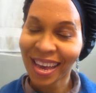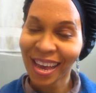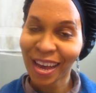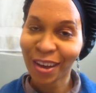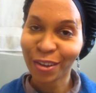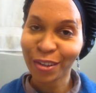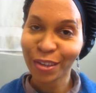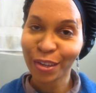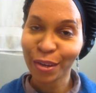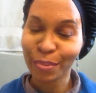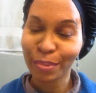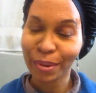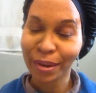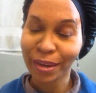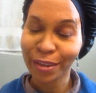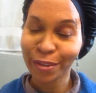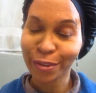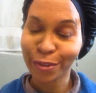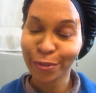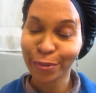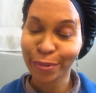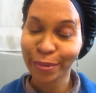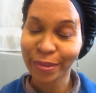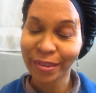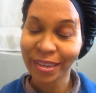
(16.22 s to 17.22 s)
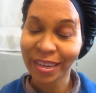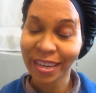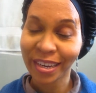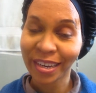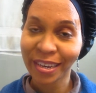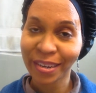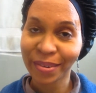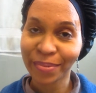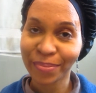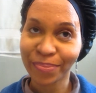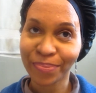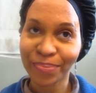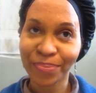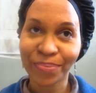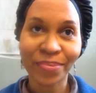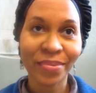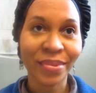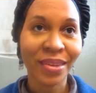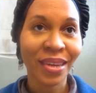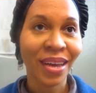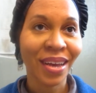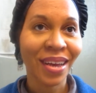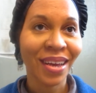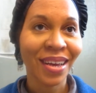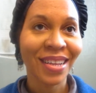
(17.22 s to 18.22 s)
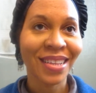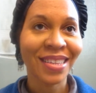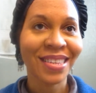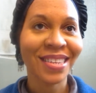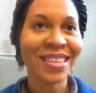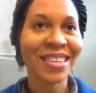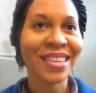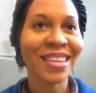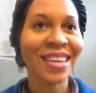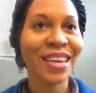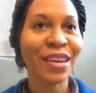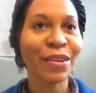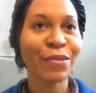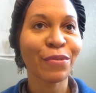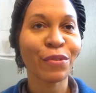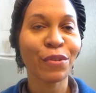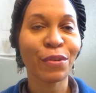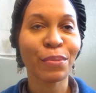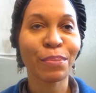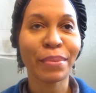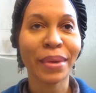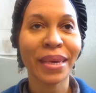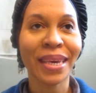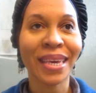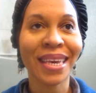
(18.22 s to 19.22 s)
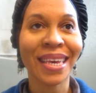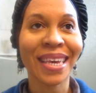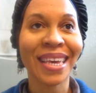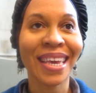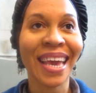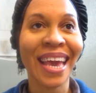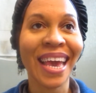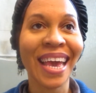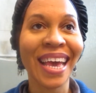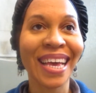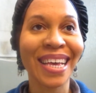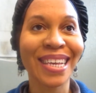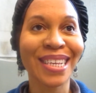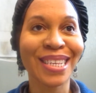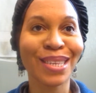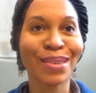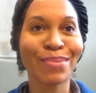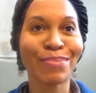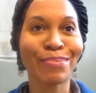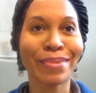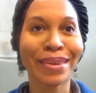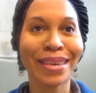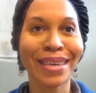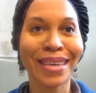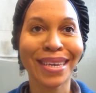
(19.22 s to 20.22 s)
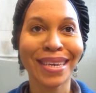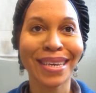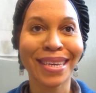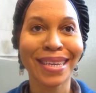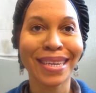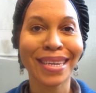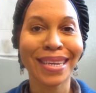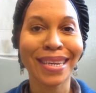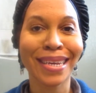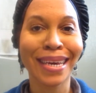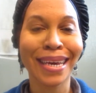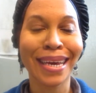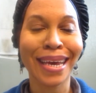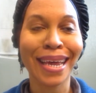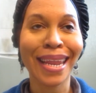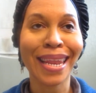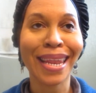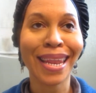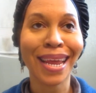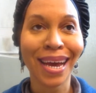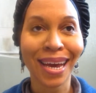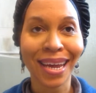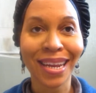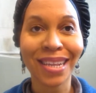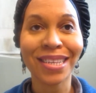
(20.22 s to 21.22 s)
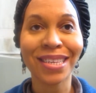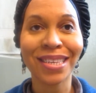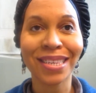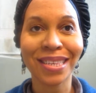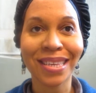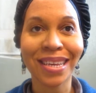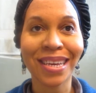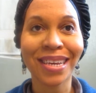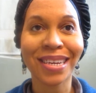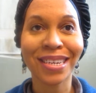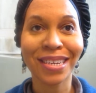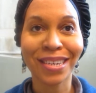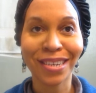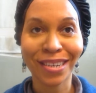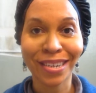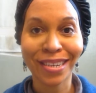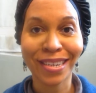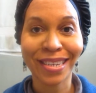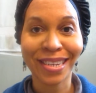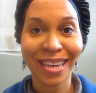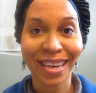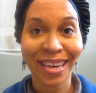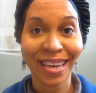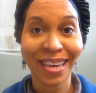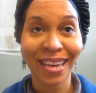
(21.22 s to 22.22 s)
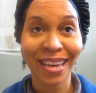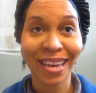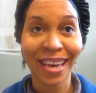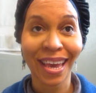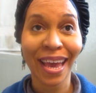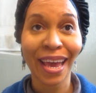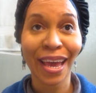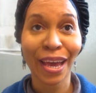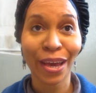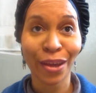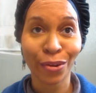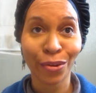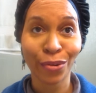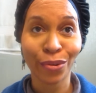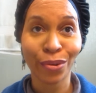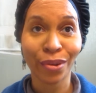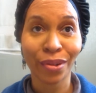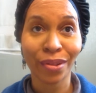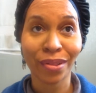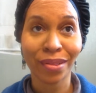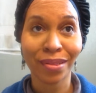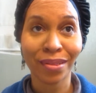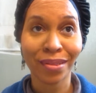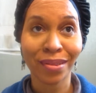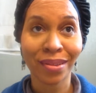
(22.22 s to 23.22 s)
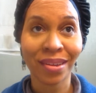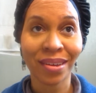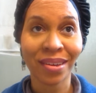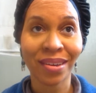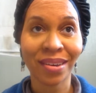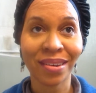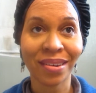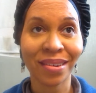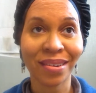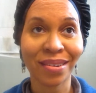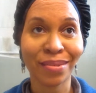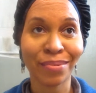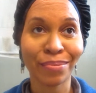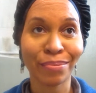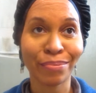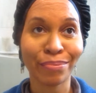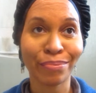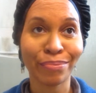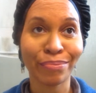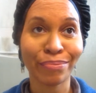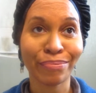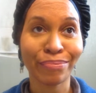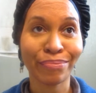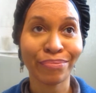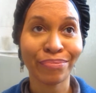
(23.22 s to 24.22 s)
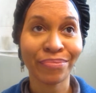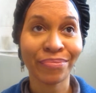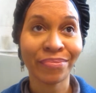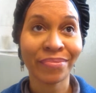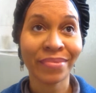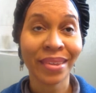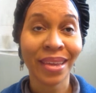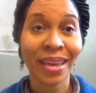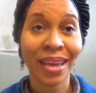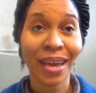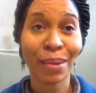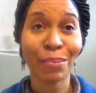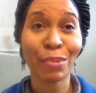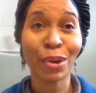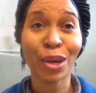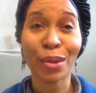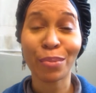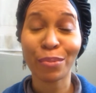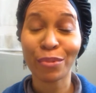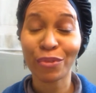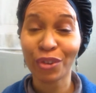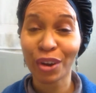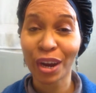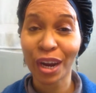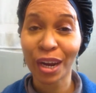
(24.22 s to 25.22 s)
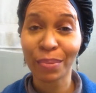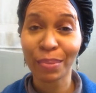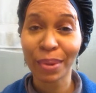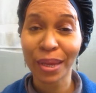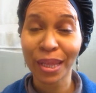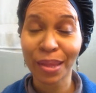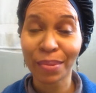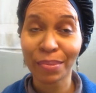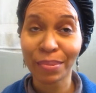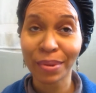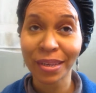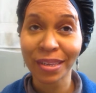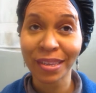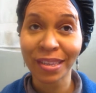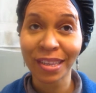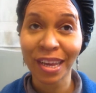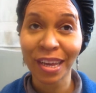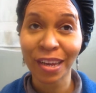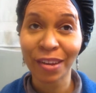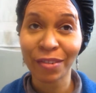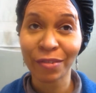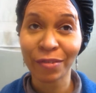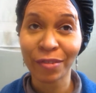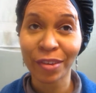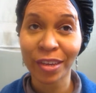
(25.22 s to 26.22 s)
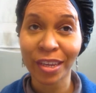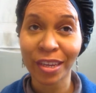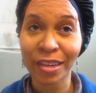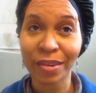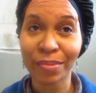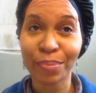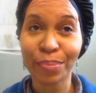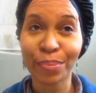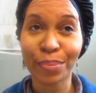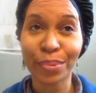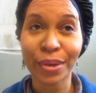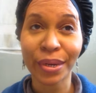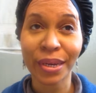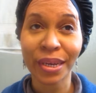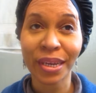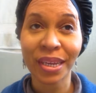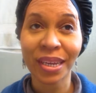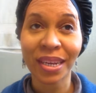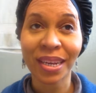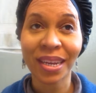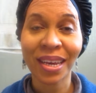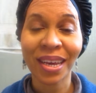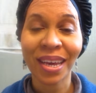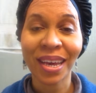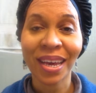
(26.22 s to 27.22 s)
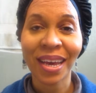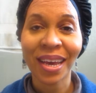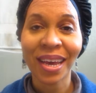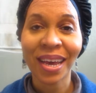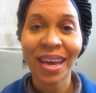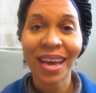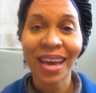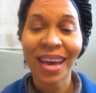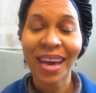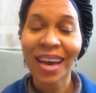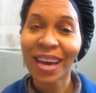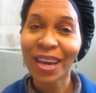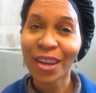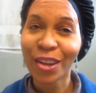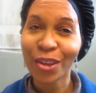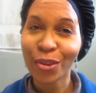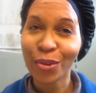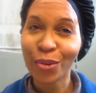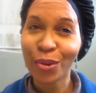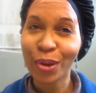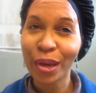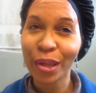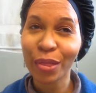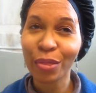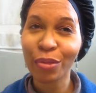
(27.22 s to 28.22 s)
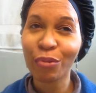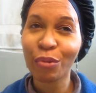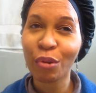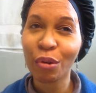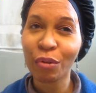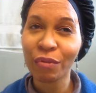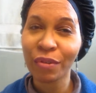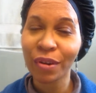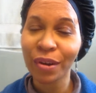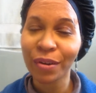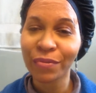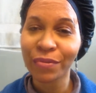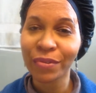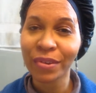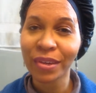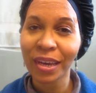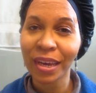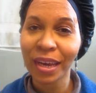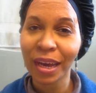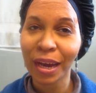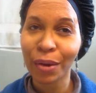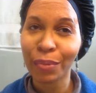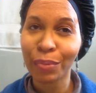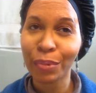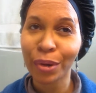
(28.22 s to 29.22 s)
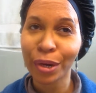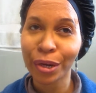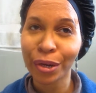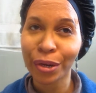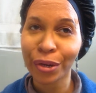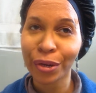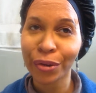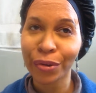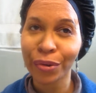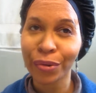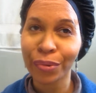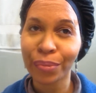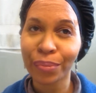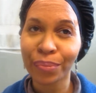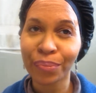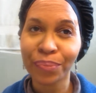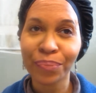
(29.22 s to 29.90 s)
How's everybody doing today? Today for me has been not a good day at all. I'm going to try to make the best out of it, but how do you get through a rough day, I wonder?